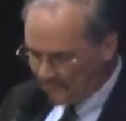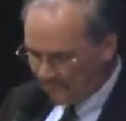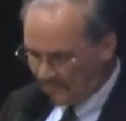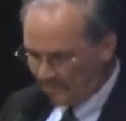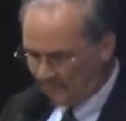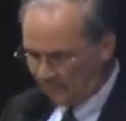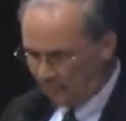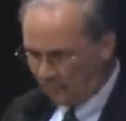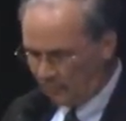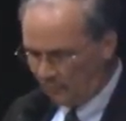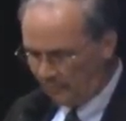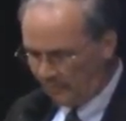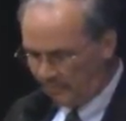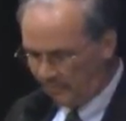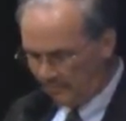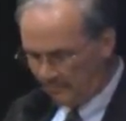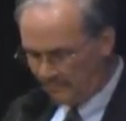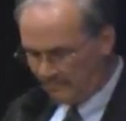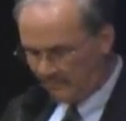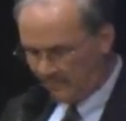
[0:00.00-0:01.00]
Dave
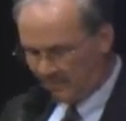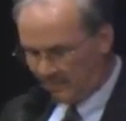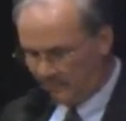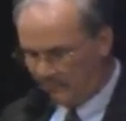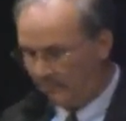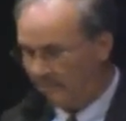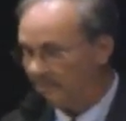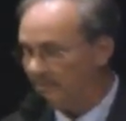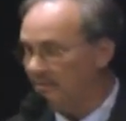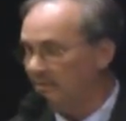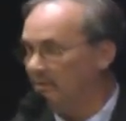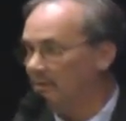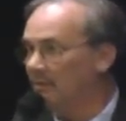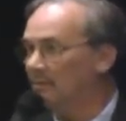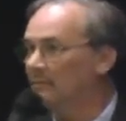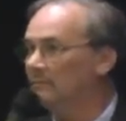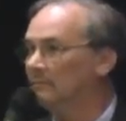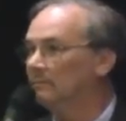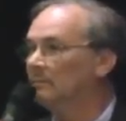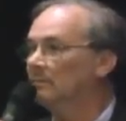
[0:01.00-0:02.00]
Doobie, Dave Blandino,